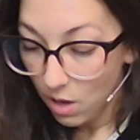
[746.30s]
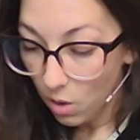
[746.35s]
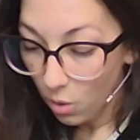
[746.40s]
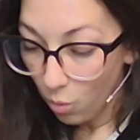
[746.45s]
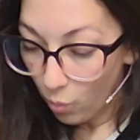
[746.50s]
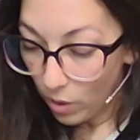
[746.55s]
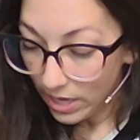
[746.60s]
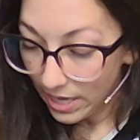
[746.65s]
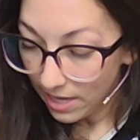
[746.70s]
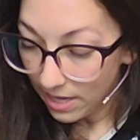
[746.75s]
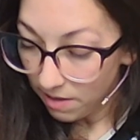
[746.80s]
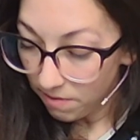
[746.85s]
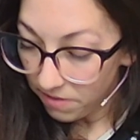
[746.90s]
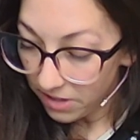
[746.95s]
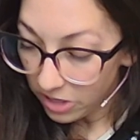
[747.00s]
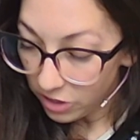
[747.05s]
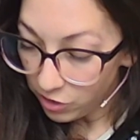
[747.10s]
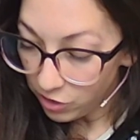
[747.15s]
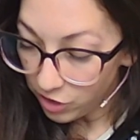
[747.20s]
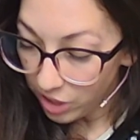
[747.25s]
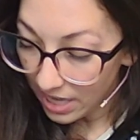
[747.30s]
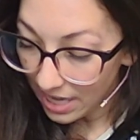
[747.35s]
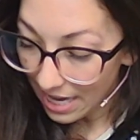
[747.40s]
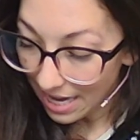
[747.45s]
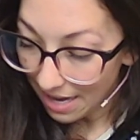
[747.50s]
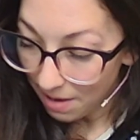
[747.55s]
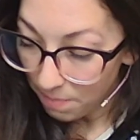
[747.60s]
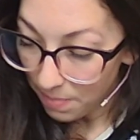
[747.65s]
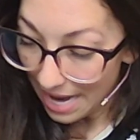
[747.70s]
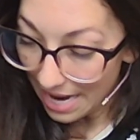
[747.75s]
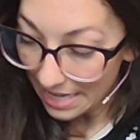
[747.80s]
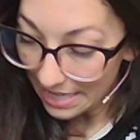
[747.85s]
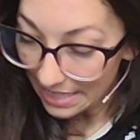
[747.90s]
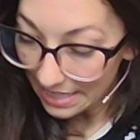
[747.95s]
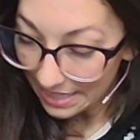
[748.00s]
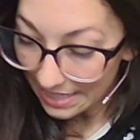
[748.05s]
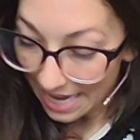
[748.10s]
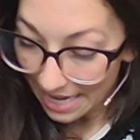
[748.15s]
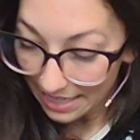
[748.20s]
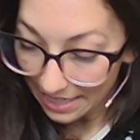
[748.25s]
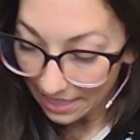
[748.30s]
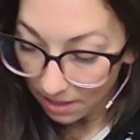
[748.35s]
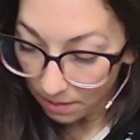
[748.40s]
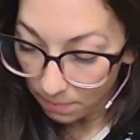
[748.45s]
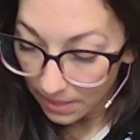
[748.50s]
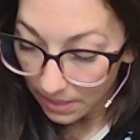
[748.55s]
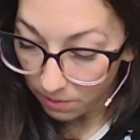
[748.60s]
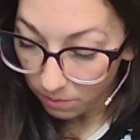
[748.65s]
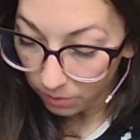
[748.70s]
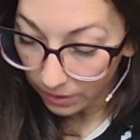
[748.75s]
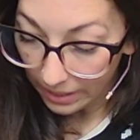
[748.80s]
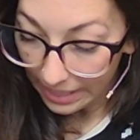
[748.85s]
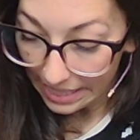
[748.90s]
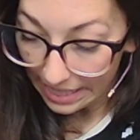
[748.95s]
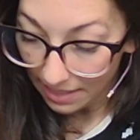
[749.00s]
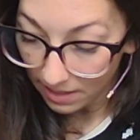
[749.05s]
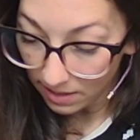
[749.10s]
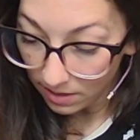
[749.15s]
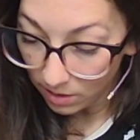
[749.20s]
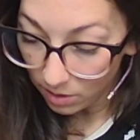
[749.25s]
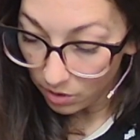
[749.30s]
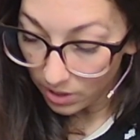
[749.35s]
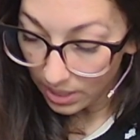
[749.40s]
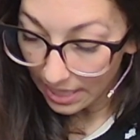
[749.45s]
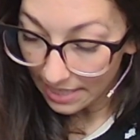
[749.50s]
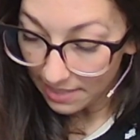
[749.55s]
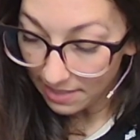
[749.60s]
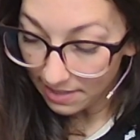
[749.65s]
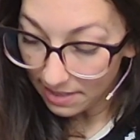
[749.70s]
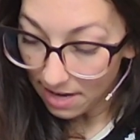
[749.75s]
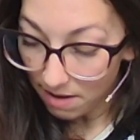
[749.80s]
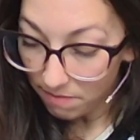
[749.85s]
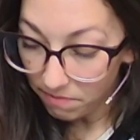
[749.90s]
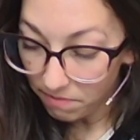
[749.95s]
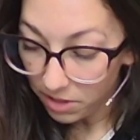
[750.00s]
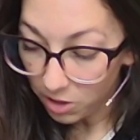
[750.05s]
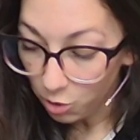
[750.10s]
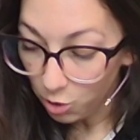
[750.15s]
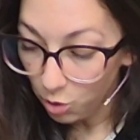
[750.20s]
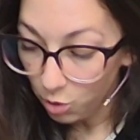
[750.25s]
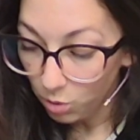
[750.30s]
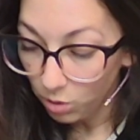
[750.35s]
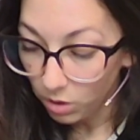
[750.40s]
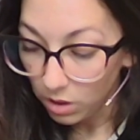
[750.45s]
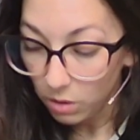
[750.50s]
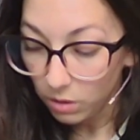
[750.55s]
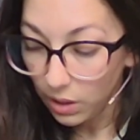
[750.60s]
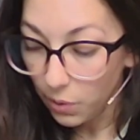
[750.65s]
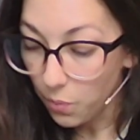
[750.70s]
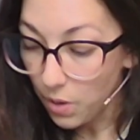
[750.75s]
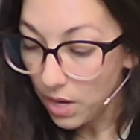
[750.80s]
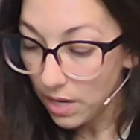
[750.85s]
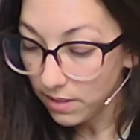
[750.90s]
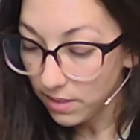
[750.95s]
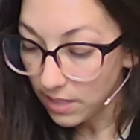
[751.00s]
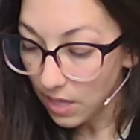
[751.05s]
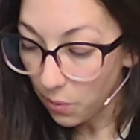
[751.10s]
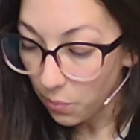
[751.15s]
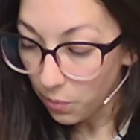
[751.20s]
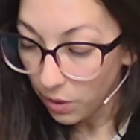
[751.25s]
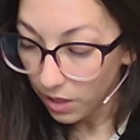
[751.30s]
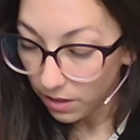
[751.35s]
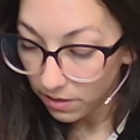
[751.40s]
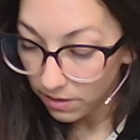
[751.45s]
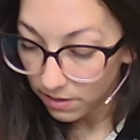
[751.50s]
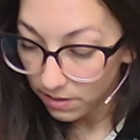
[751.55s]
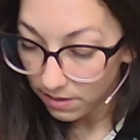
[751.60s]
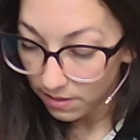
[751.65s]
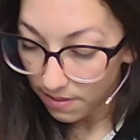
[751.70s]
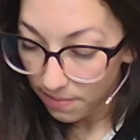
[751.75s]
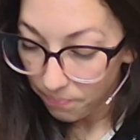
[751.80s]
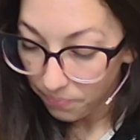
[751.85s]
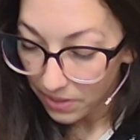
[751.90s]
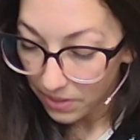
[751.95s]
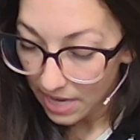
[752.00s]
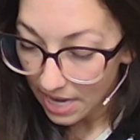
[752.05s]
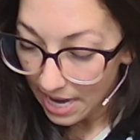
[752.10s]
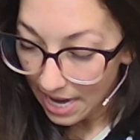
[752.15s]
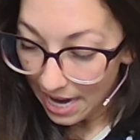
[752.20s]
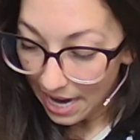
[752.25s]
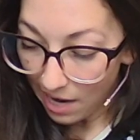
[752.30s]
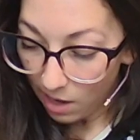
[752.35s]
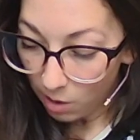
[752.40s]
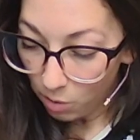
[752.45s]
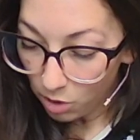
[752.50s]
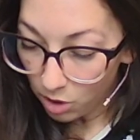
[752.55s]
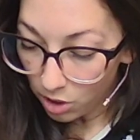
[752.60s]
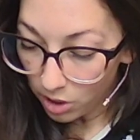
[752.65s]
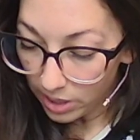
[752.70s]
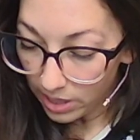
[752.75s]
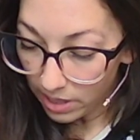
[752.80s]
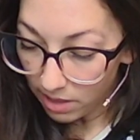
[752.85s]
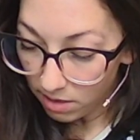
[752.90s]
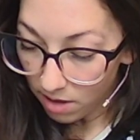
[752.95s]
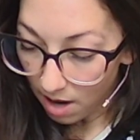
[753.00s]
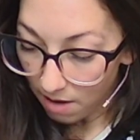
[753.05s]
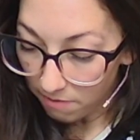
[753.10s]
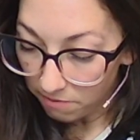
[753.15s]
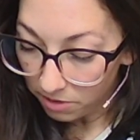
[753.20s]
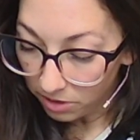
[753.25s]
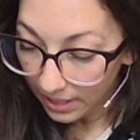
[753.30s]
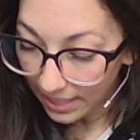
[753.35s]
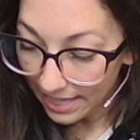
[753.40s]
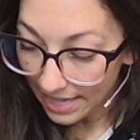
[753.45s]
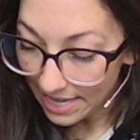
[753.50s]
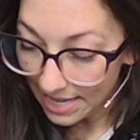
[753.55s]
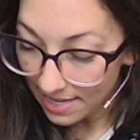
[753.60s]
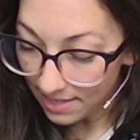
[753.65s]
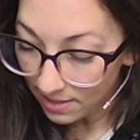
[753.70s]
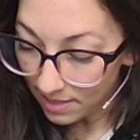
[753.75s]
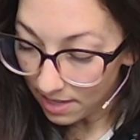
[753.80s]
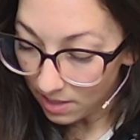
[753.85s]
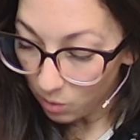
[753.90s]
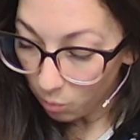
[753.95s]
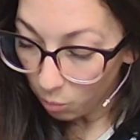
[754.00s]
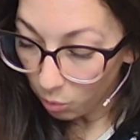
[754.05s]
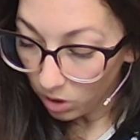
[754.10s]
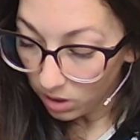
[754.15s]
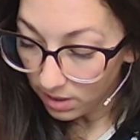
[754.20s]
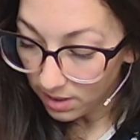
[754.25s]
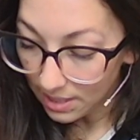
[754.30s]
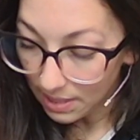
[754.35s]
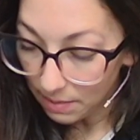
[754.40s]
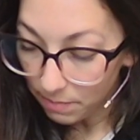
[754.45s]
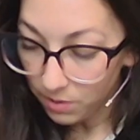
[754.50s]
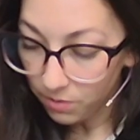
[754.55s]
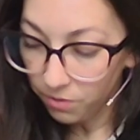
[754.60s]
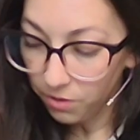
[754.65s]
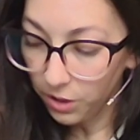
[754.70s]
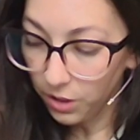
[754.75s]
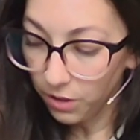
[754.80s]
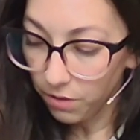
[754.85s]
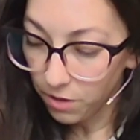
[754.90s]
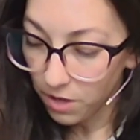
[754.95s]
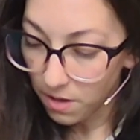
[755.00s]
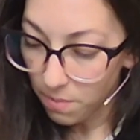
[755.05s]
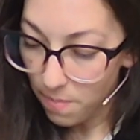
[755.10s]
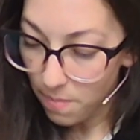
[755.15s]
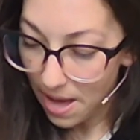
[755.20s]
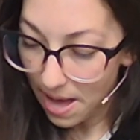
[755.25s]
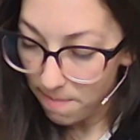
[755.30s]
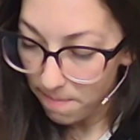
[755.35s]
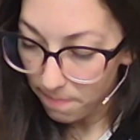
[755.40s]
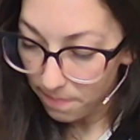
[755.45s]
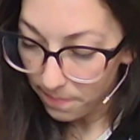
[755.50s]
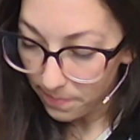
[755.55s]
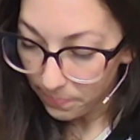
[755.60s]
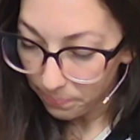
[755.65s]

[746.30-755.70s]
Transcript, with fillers: When he had finished, he came back and sat near me, reading so that I did not feel too lonely whilst I worked. How good and thoughtful he is, and the world seems full of good men,